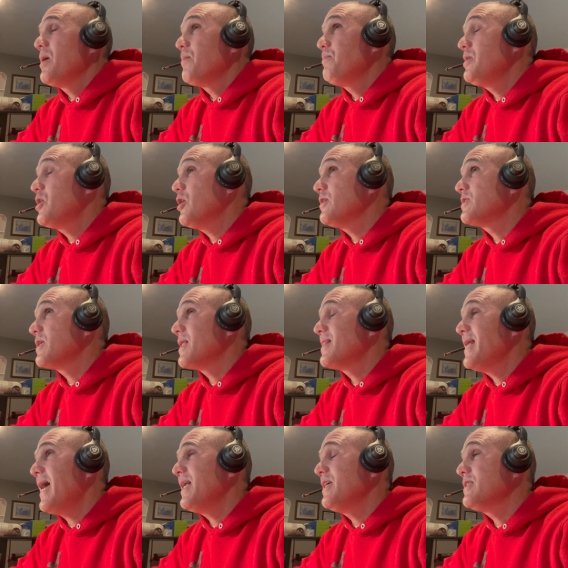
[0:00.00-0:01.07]
because
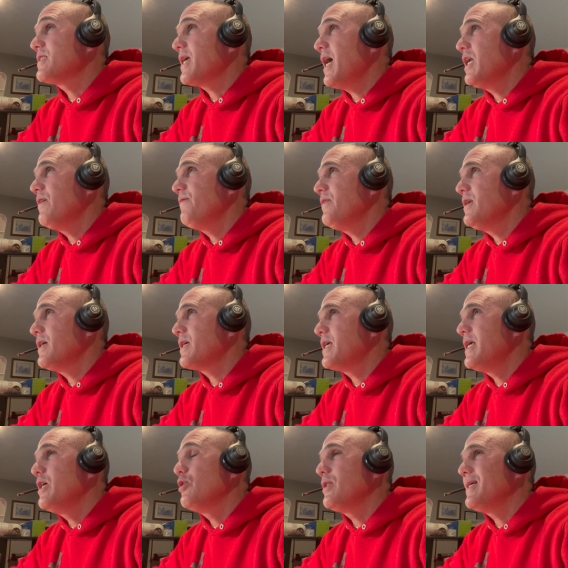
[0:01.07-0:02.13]
that is kind of an
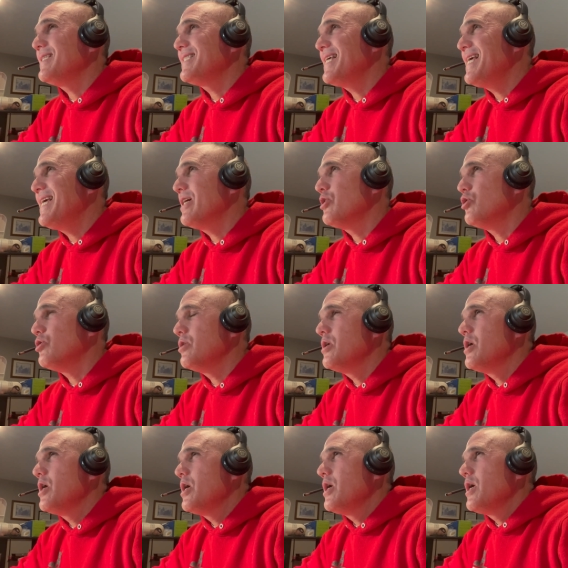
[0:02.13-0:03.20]
Achilles heel
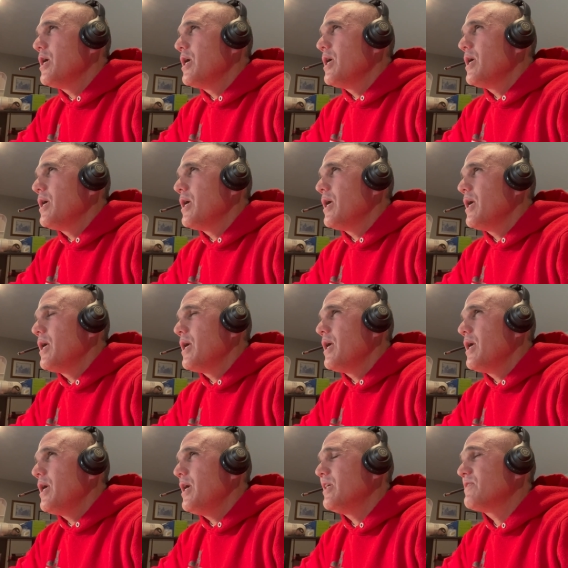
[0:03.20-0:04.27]

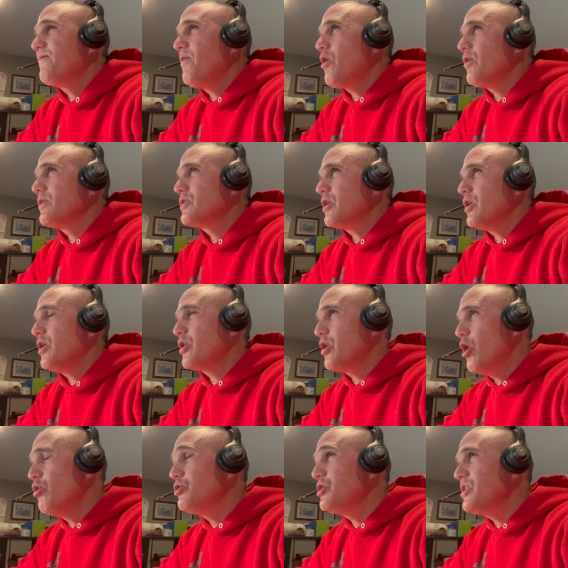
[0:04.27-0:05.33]
as far as uh,
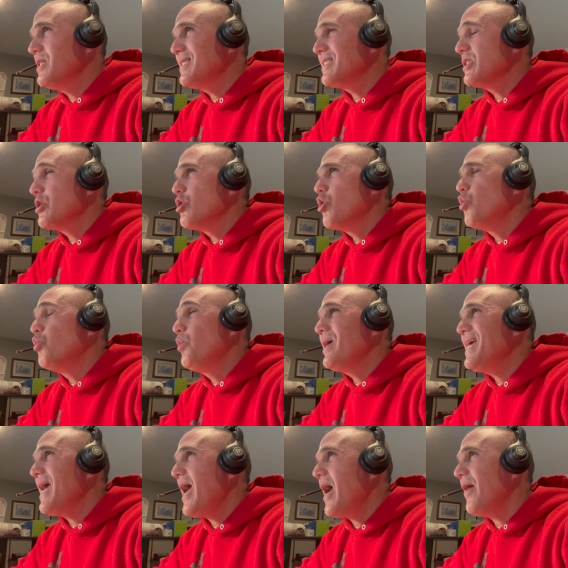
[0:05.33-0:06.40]
coaches. We
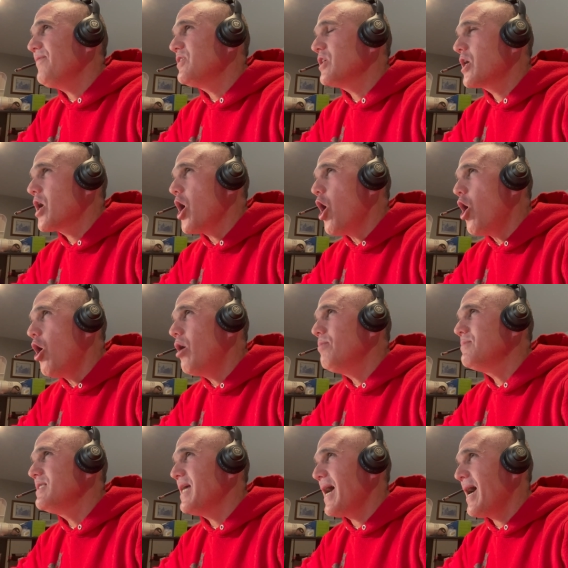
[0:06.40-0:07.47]
have to
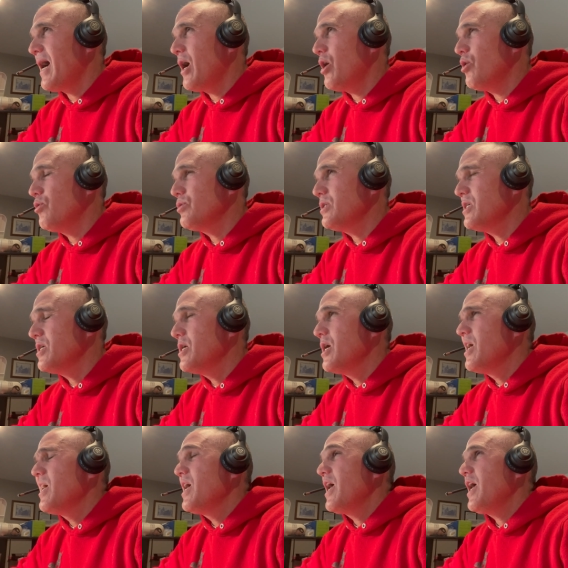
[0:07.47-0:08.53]
calm down
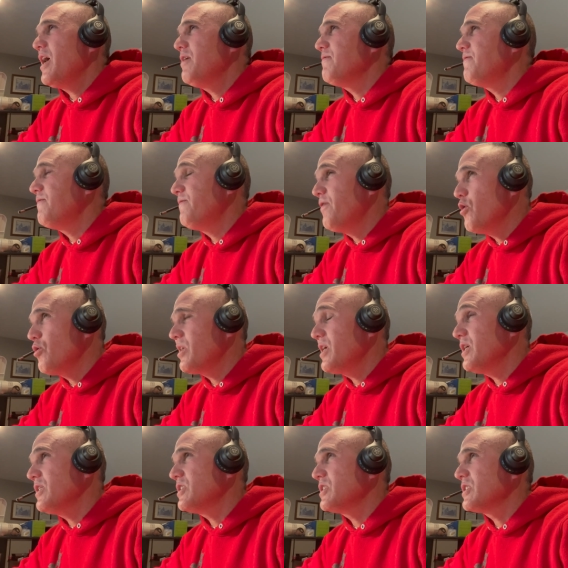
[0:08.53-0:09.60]
and
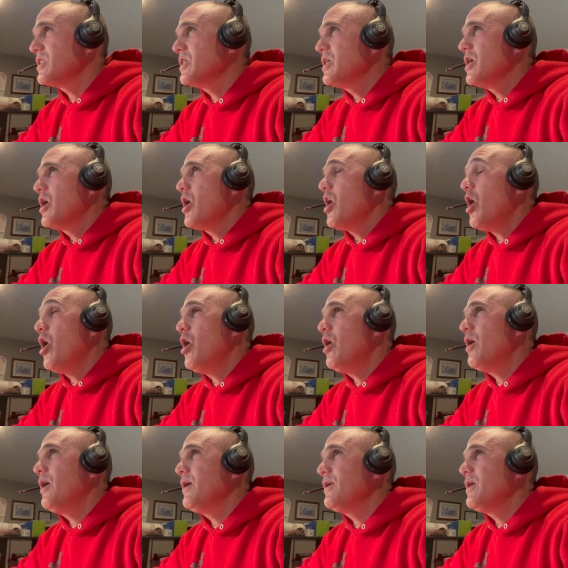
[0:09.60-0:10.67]
focus
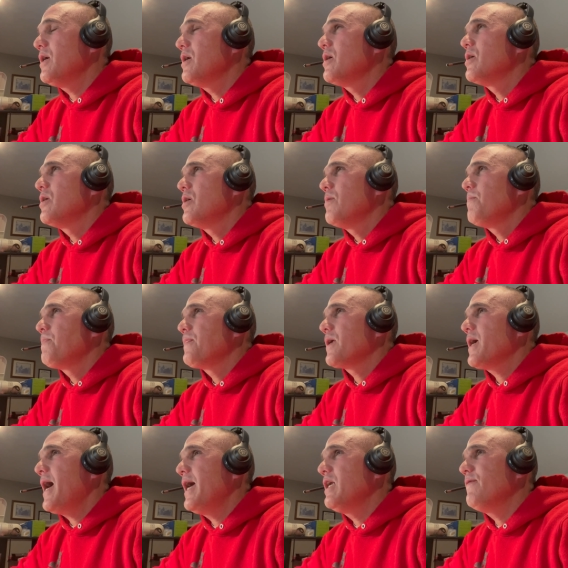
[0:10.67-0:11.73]
on
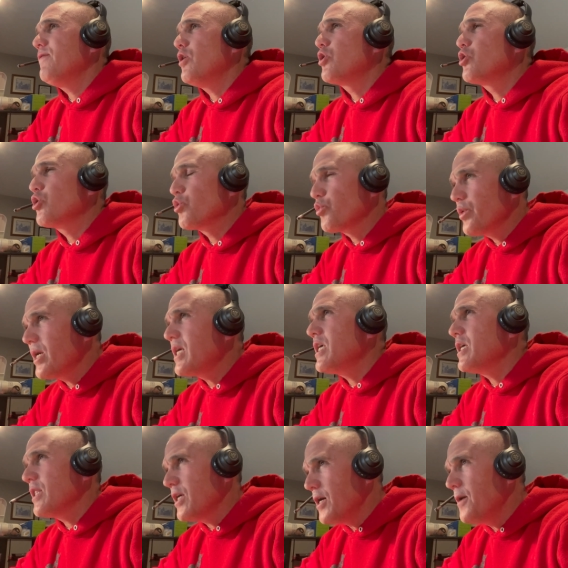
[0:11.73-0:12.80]
kind of a
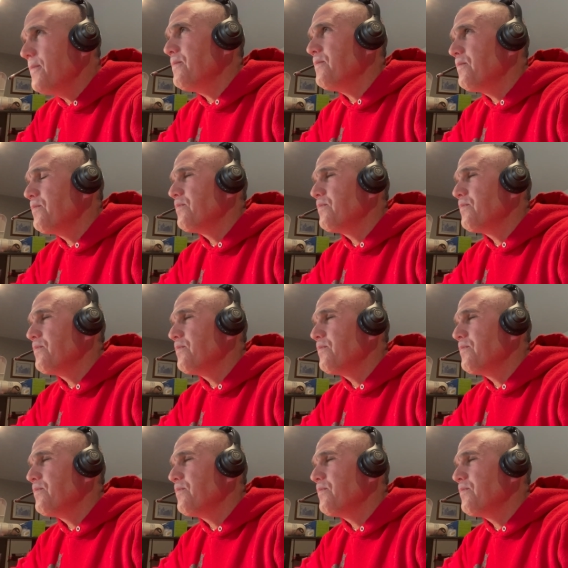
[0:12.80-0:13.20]
curriculum